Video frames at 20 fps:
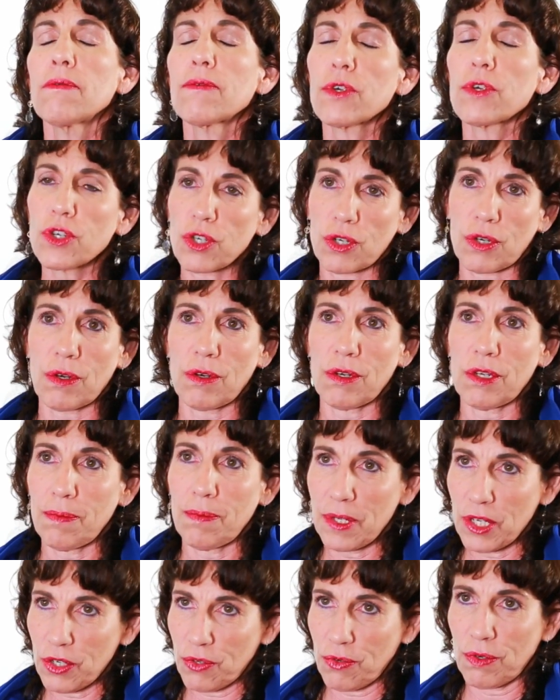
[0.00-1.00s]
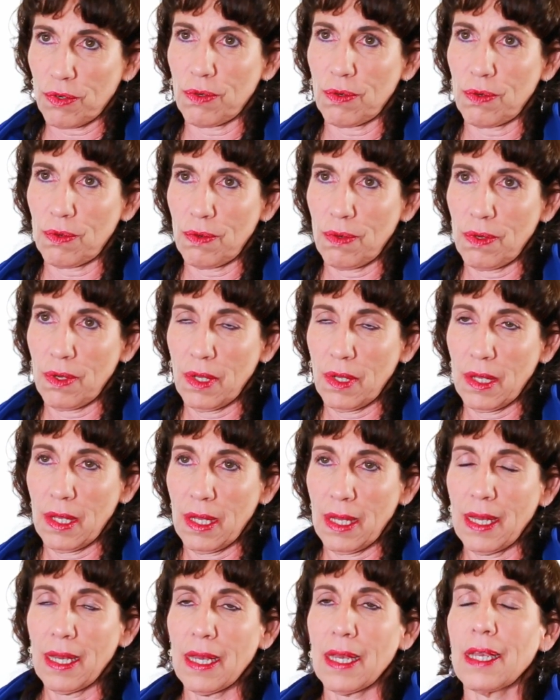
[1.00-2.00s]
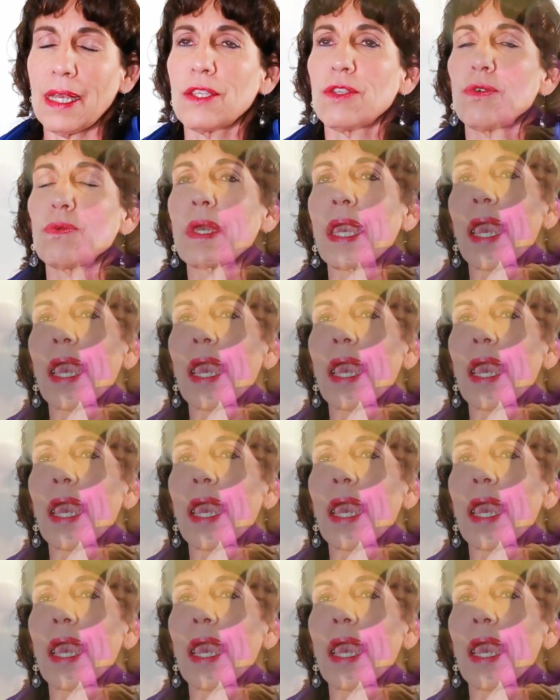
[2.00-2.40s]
for sure to be true is you